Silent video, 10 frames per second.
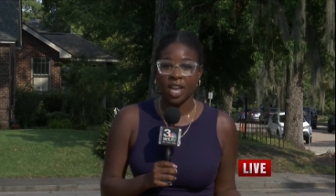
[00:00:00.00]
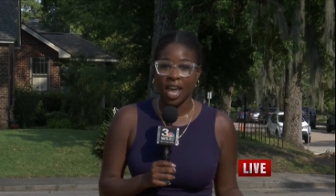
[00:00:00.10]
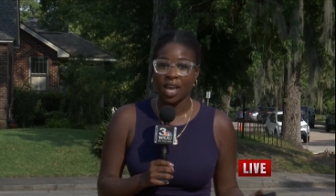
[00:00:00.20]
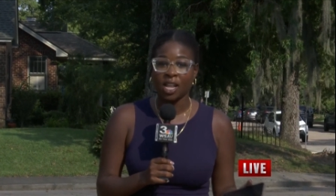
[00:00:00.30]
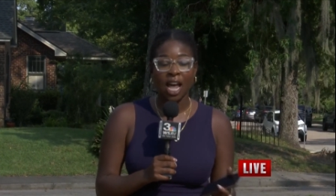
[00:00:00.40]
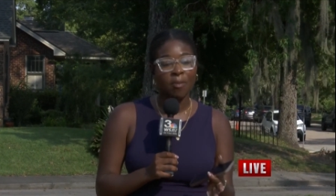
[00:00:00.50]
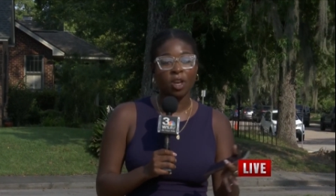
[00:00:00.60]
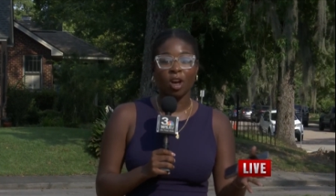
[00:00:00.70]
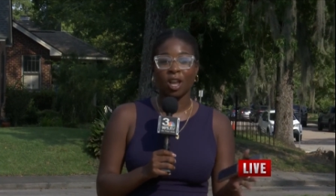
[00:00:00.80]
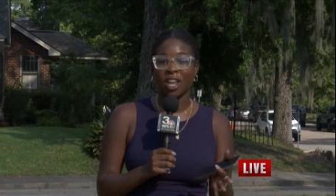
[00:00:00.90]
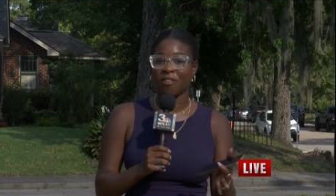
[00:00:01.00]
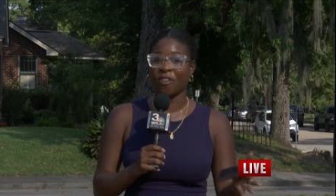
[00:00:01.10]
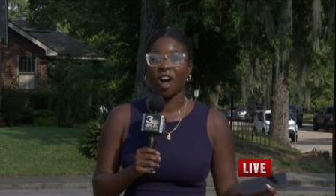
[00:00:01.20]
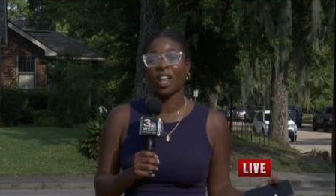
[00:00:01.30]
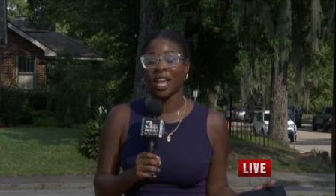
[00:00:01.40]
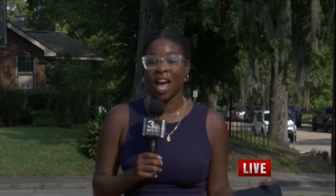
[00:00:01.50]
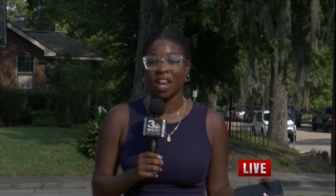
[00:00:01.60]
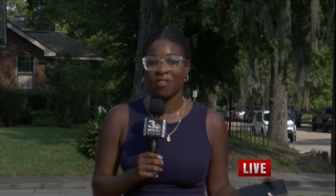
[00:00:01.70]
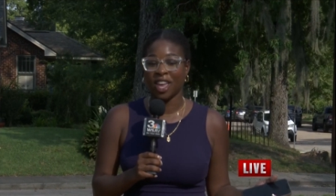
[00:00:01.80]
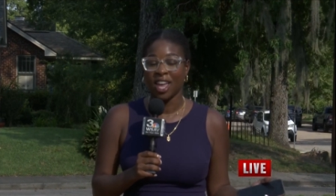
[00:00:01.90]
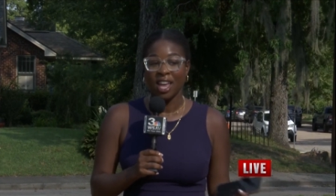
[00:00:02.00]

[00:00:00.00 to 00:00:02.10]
climbing on it, falling out of it.